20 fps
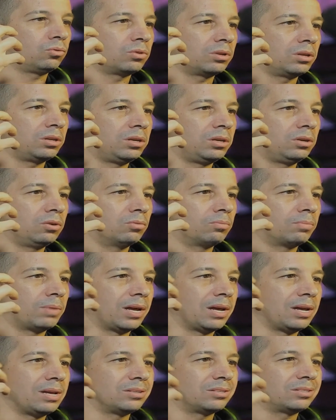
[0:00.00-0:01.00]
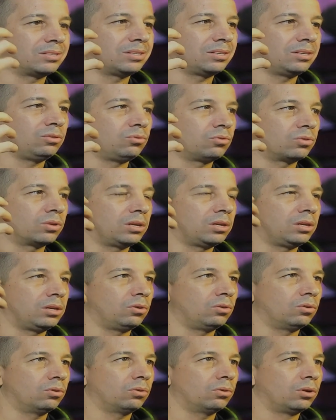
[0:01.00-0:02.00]
can hear my AC, you can
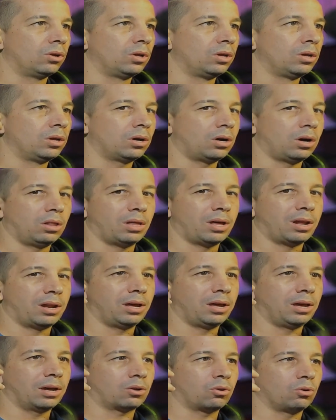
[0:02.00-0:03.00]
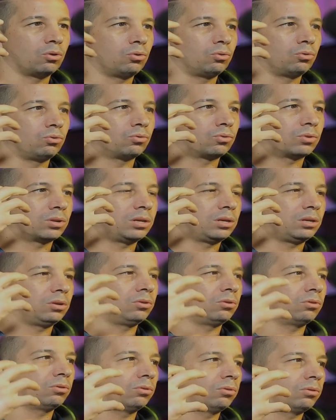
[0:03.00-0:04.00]
hear a lot of echo, you can
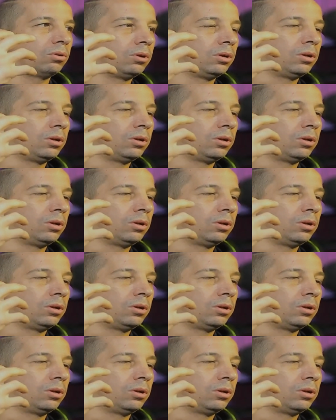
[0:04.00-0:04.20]
hear,